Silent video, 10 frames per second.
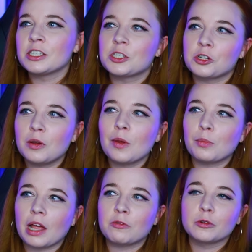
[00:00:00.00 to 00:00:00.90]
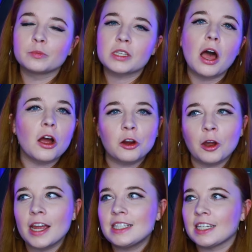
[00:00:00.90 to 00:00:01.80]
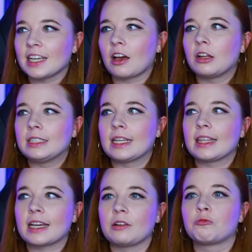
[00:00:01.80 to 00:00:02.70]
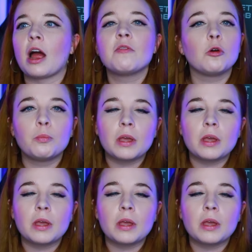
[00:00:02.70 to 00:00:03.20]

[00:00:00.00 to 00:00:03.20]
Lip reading: Streaming platforms are creating content that can rival